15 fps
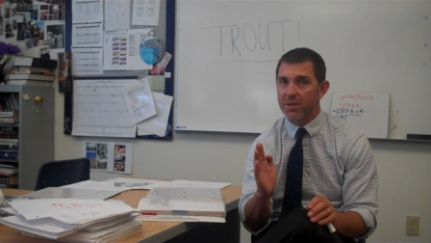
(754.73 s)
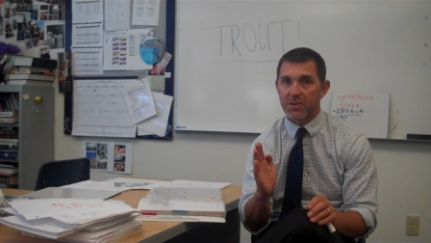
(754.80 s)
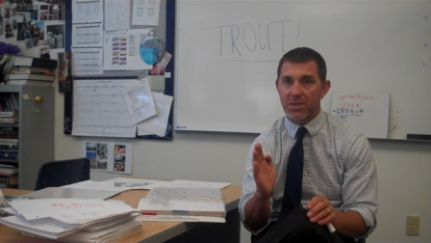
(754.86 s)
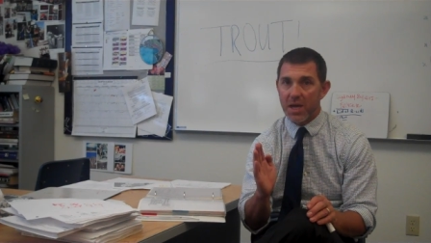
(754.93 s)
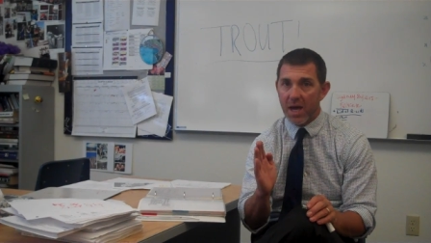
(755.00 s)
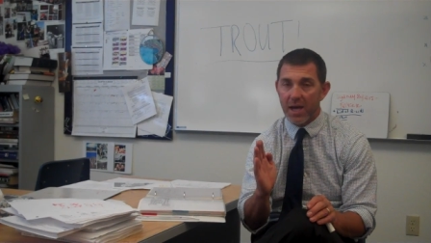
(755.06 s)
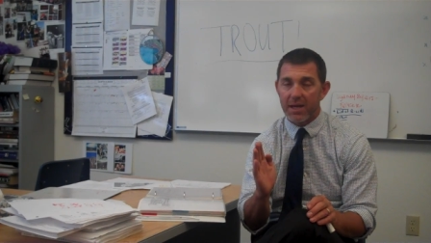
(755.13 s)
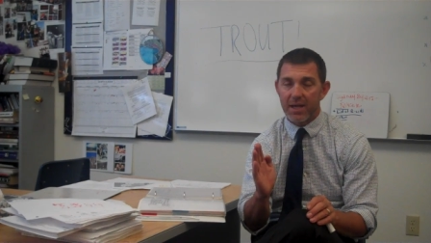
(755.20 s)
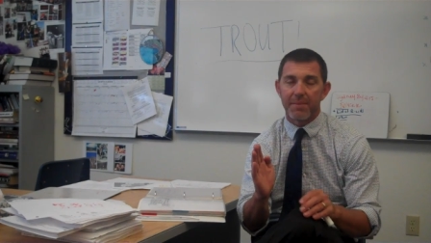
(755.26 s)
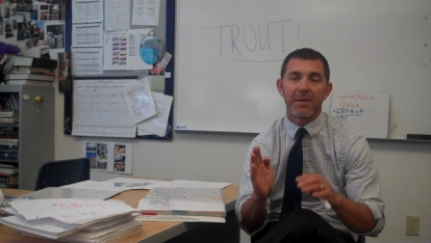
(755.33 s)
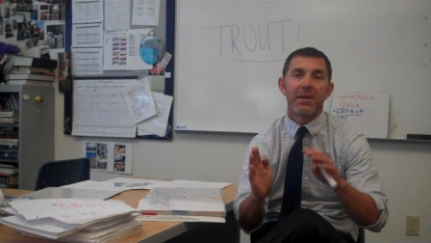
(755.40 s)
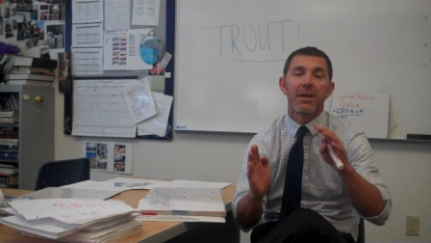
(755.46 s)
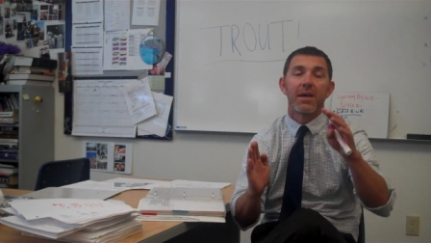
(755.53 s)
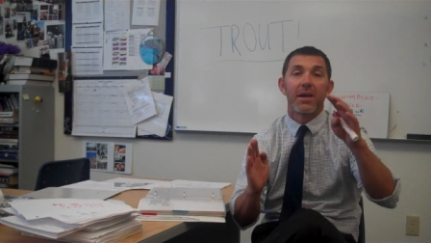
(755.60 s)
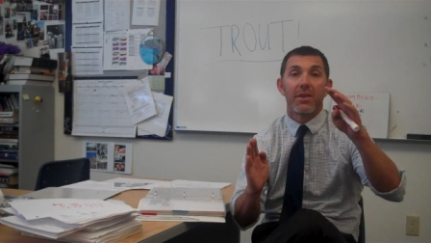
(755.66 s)
There's not, I
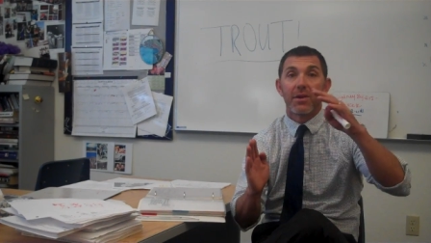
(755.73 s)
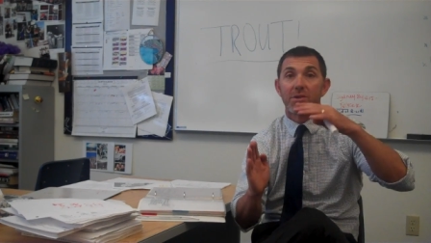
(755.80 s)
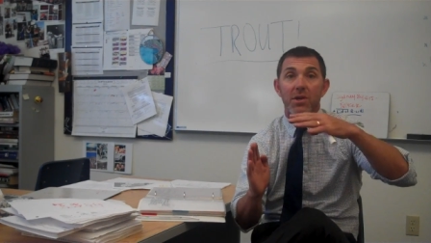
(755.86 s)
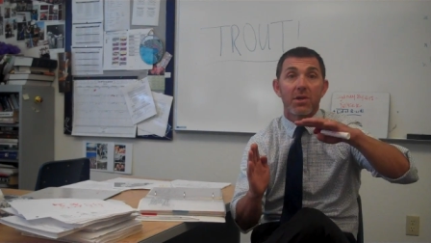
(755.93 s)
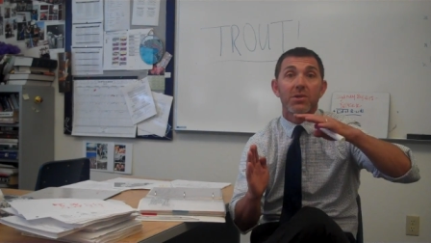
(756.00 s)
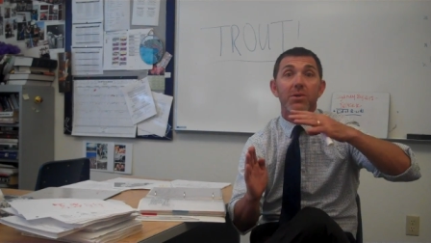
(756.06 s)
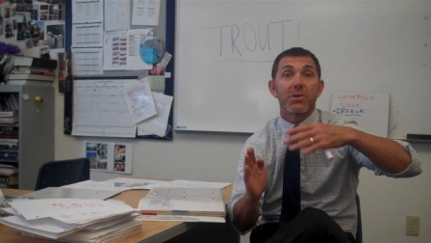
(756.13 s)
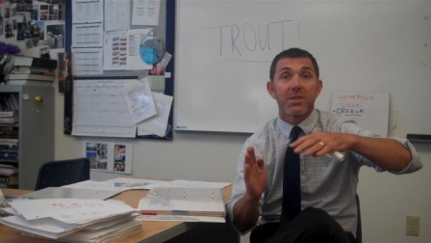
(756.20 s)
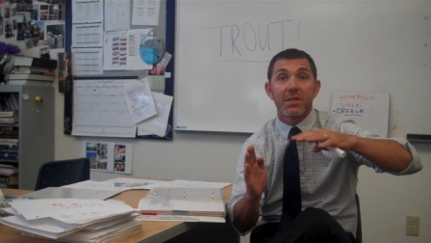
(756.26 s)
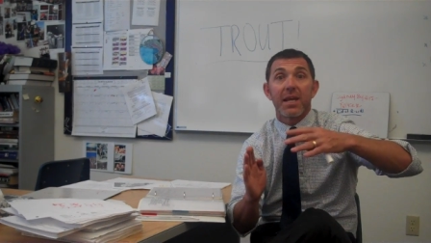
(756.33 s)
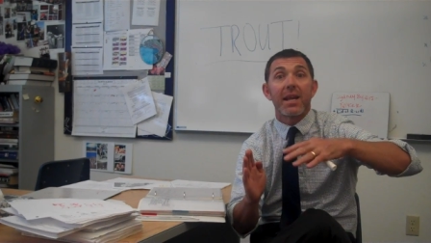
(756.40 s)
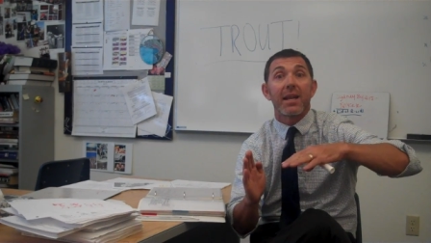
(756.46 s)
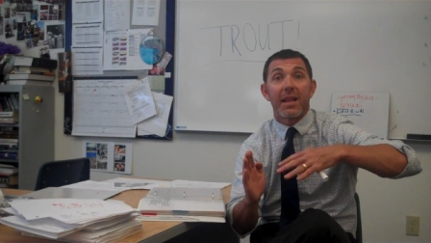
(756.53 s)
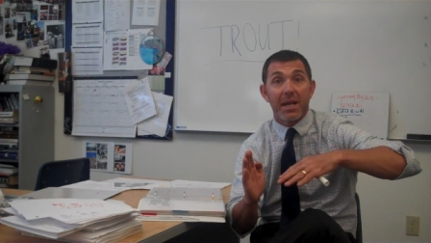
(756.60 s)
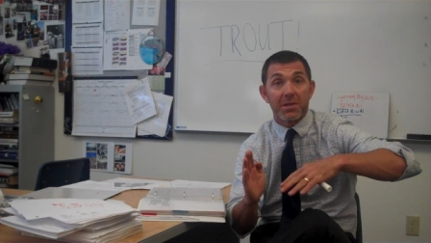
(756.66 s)
mean, there's also
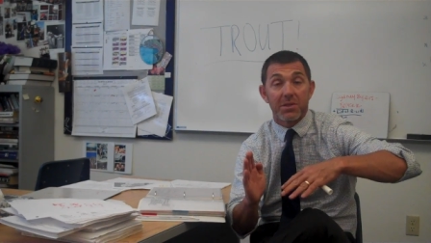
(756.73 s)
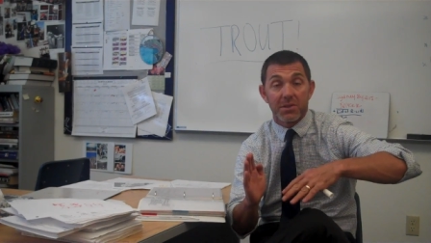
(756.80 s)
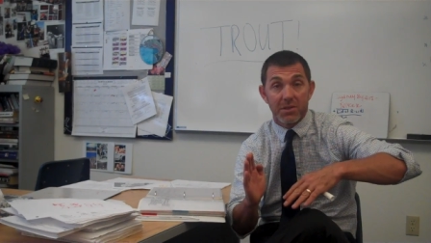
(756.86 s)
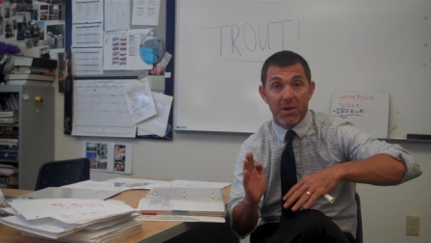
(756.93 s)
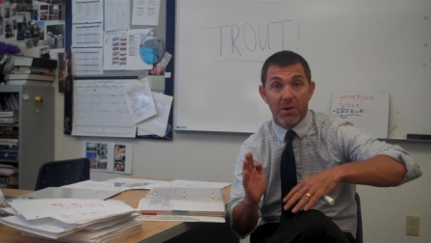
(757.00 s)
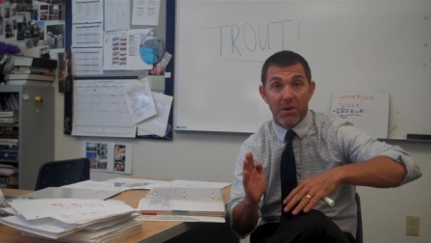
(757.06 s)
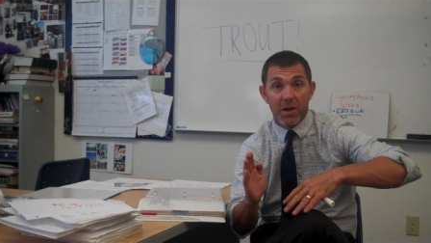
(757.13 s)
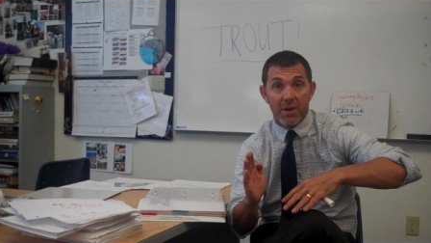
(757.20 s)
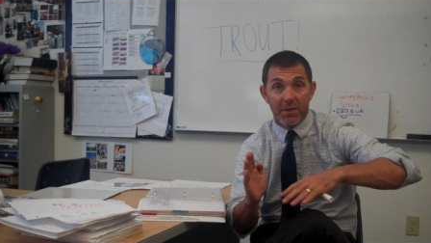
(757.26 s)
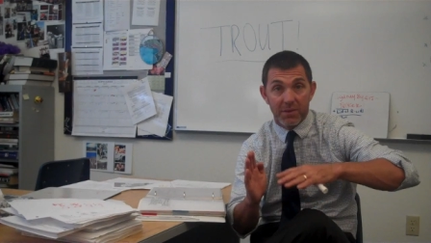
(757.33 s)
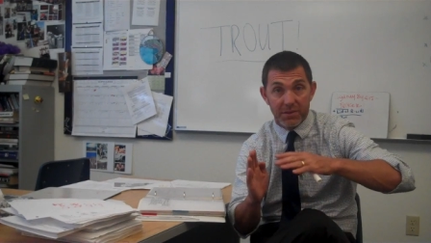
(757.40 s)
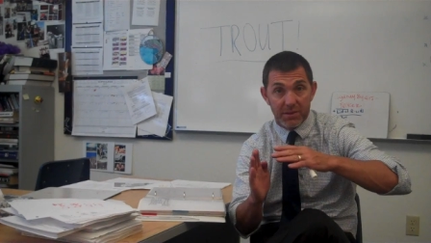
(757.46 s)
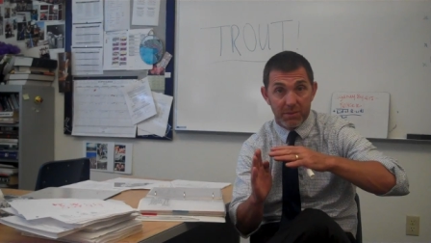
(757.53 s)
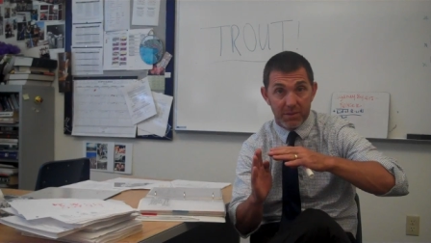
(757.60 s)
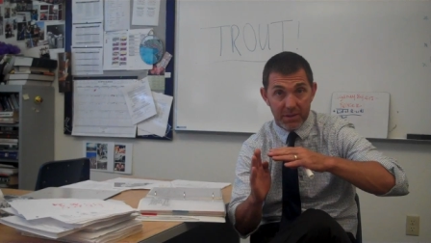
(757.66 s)
state elections going on
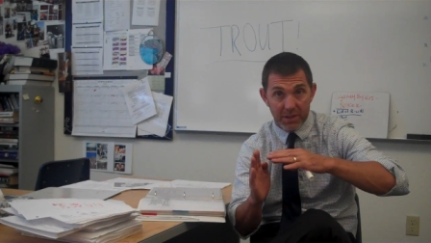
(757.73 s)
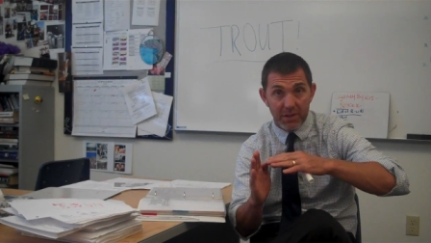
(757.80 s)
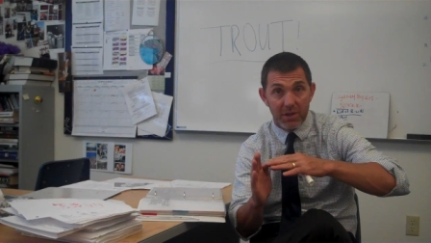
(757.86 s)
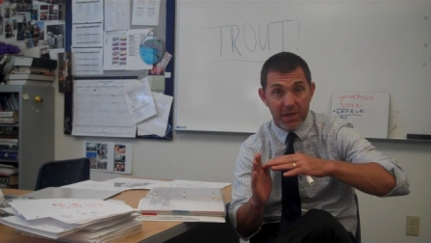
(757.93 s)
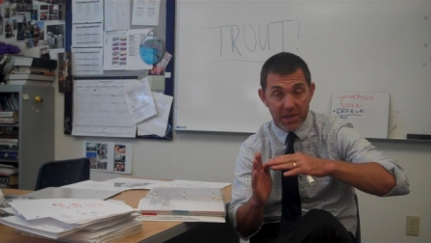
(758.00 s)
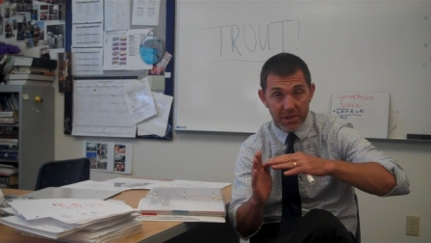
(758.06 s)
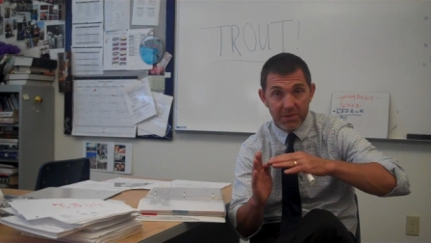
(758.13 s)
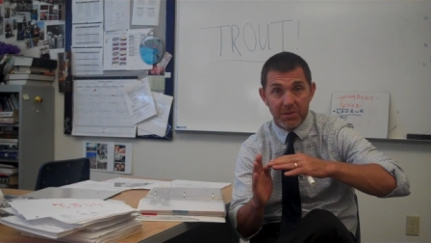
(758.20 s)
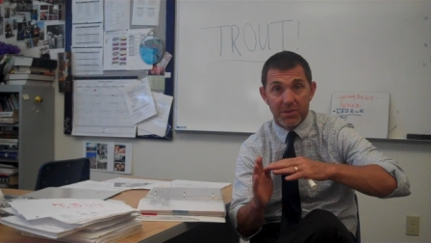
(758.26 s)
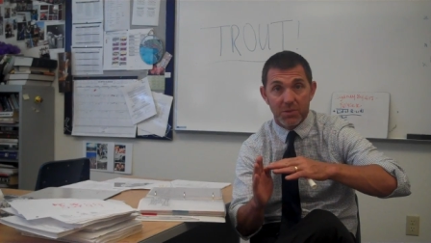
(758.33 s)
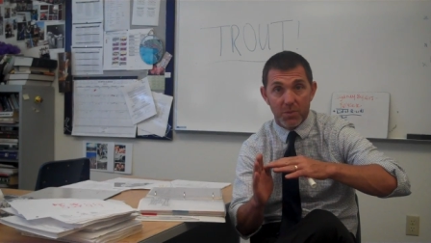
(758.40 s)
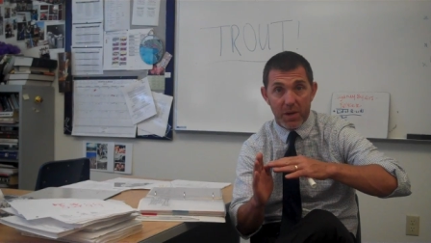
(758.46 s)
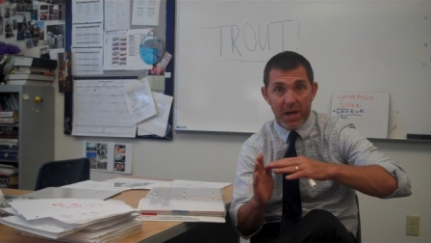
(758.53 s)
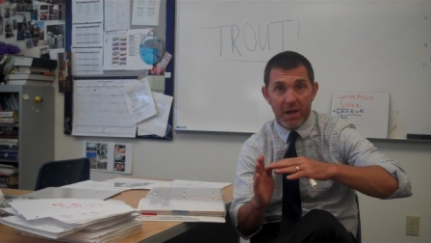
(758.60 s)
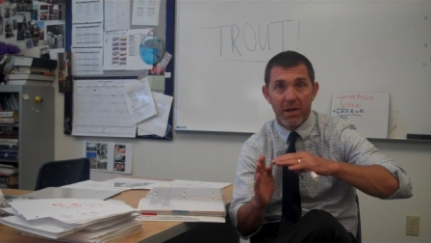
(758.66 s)
those the years
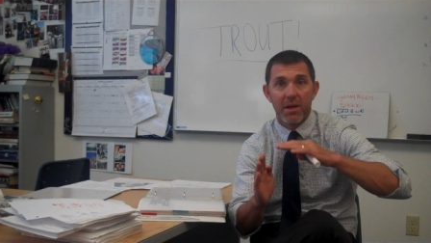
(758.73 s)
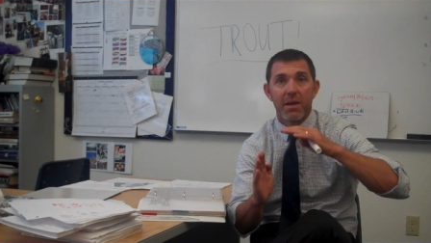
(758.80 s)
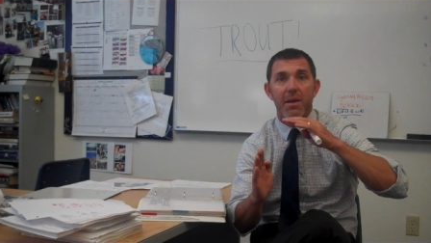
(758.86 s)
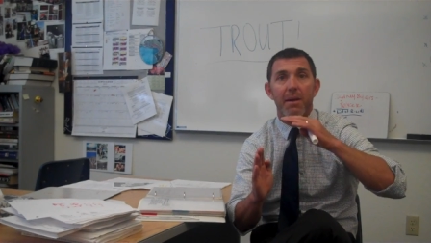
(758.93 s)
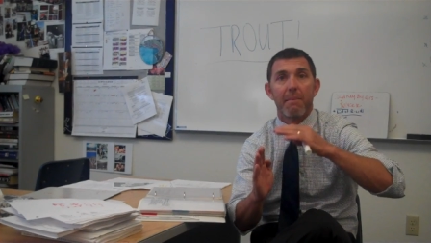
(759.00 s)
as well.